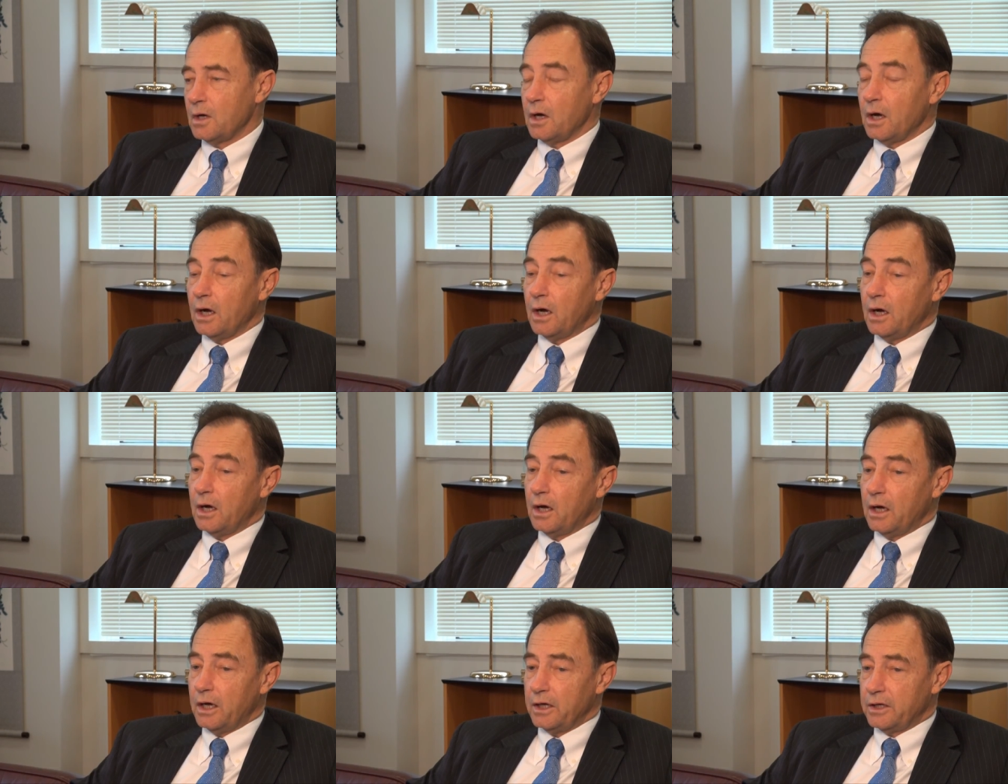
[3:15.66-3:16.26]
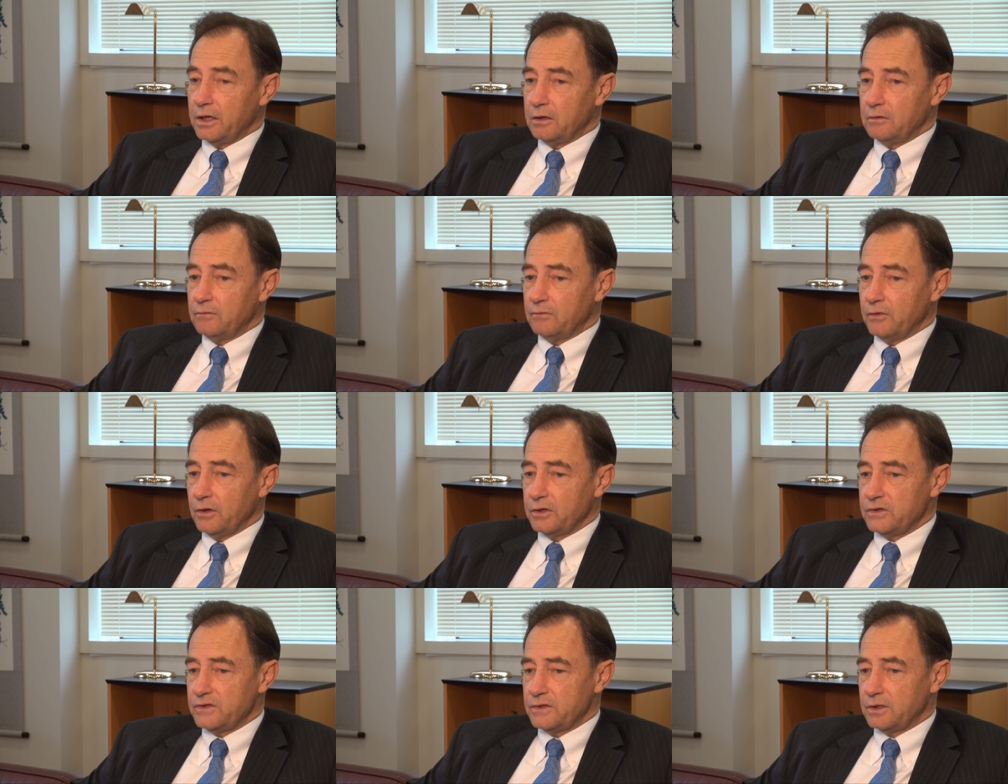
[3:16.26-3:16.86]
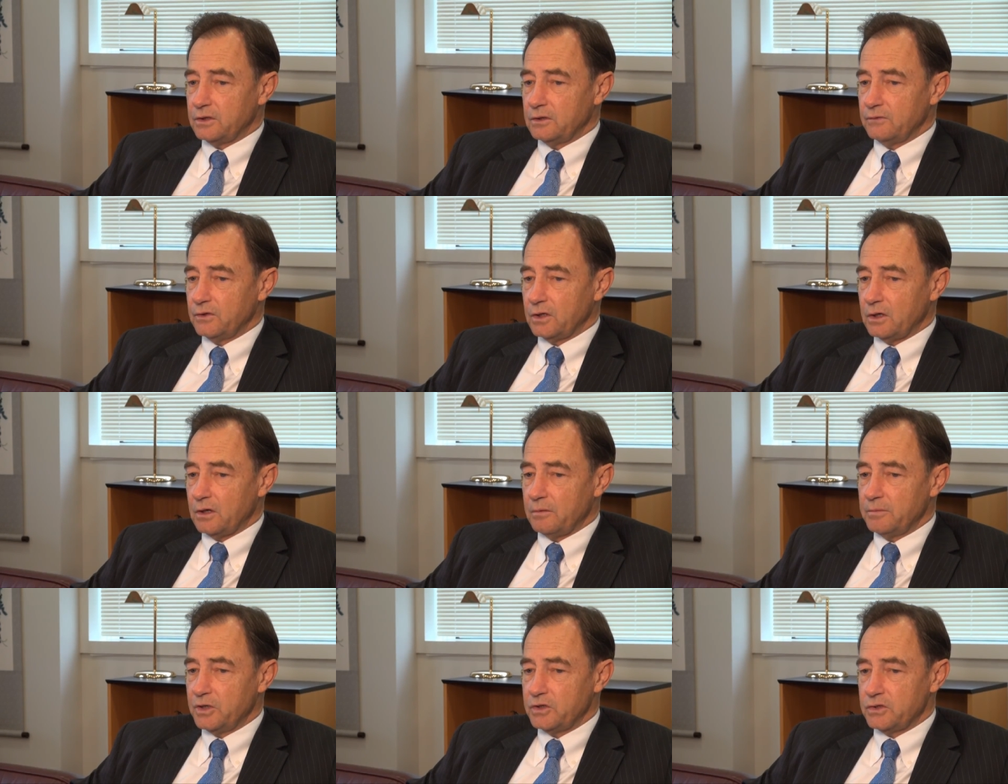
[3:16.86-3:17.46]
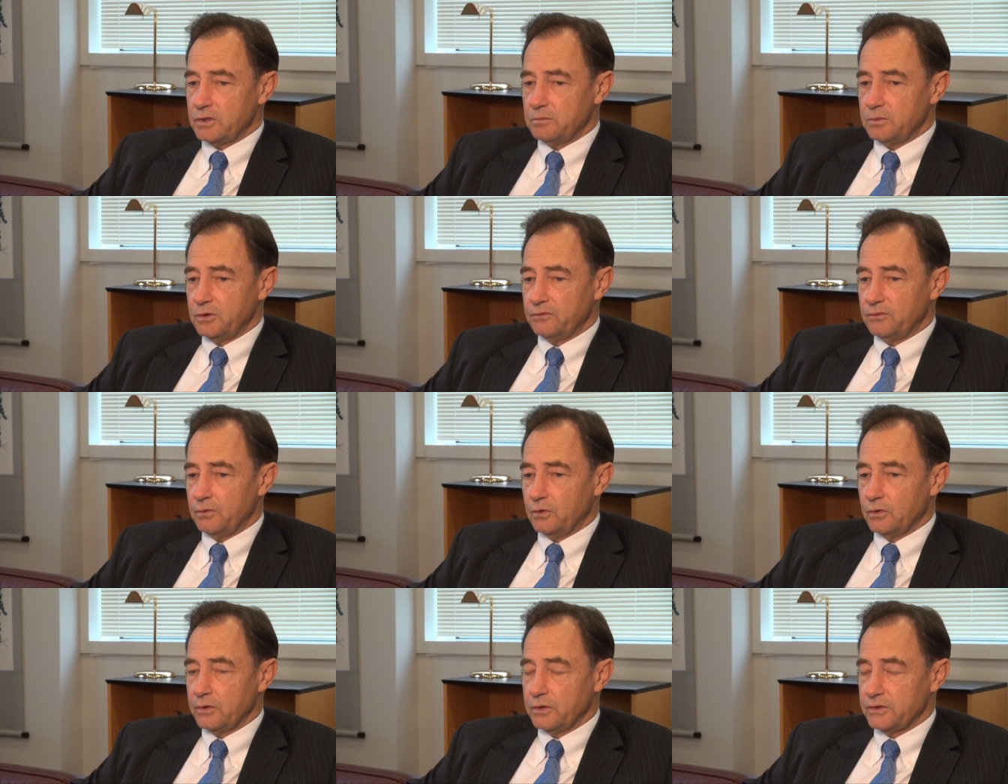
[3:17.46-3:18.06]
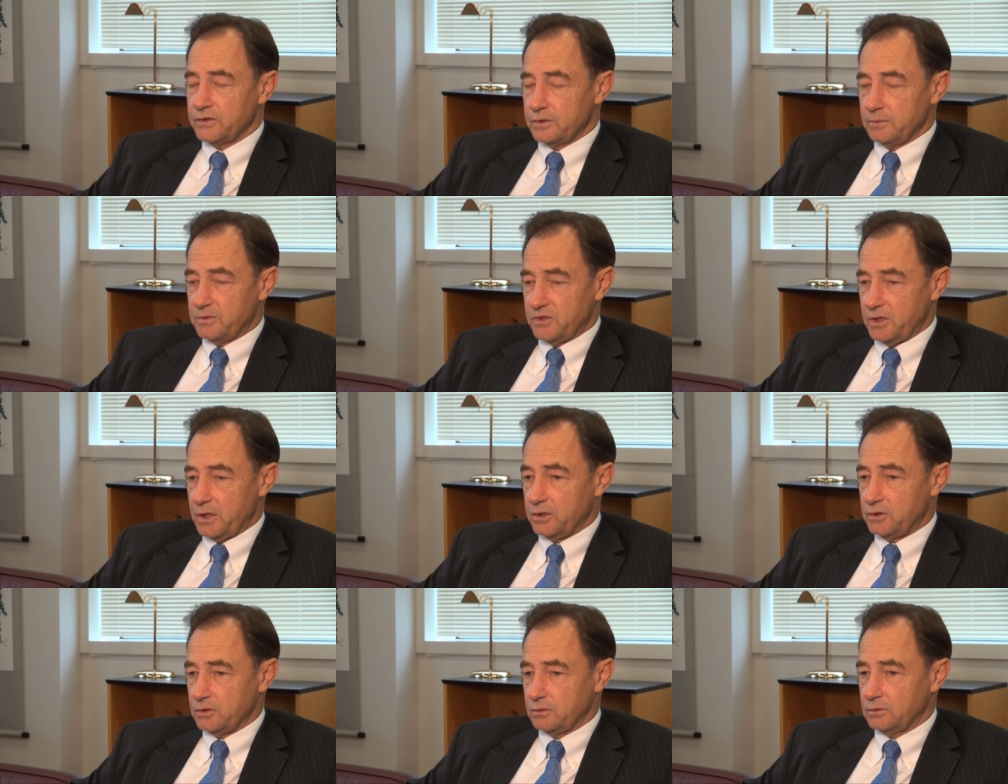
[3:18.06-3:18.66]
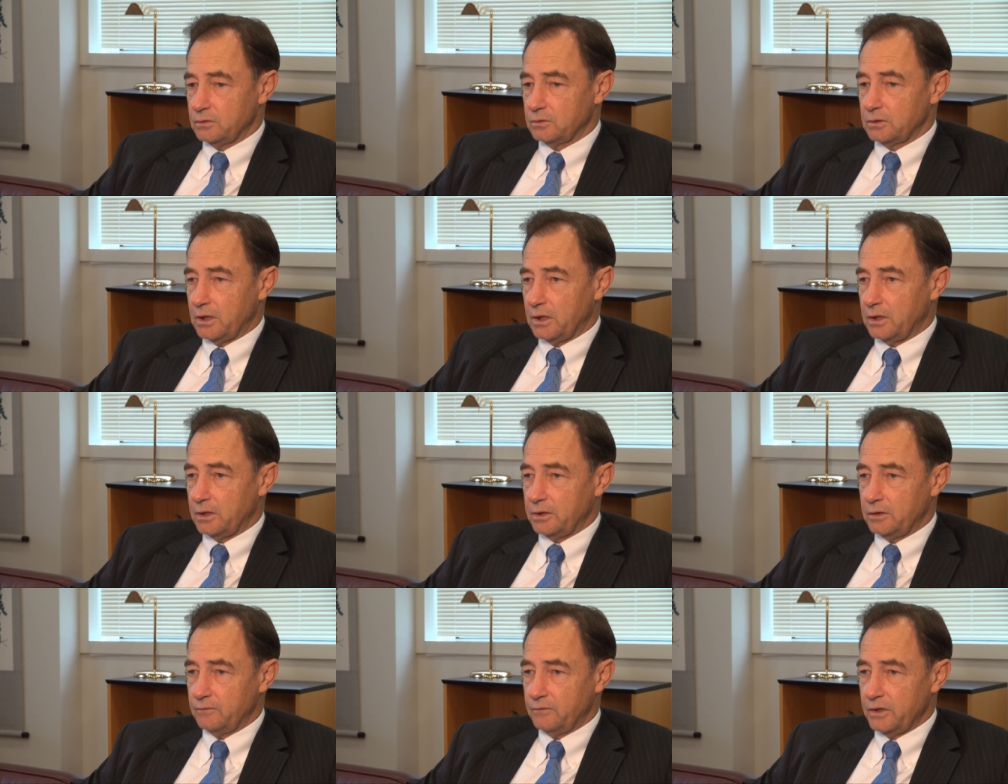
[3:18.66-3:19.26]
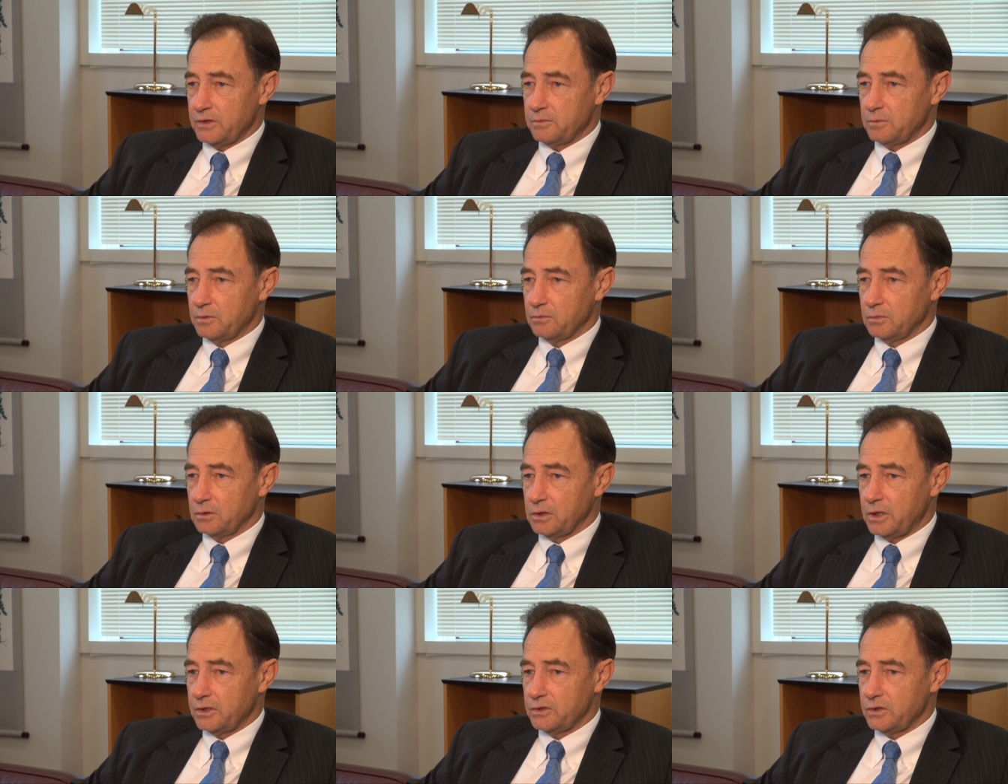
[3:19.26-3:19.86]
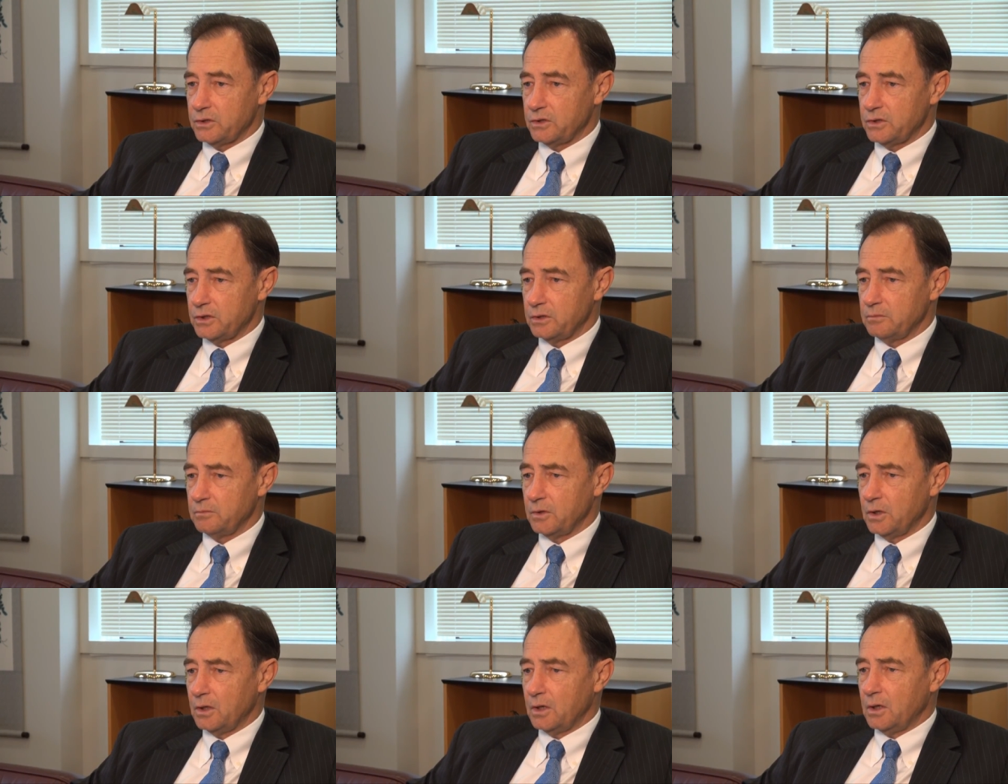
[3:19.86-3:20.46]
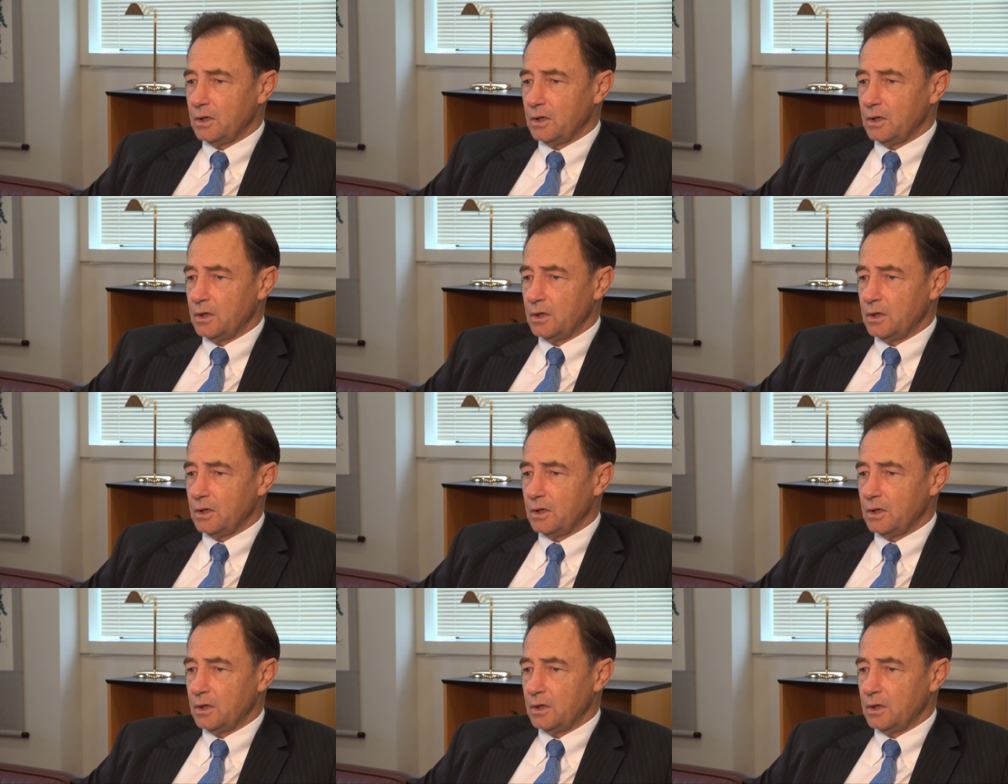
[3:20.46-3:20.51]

Uh, again, very significant. I mentioned before the substantial uh, investment relationship.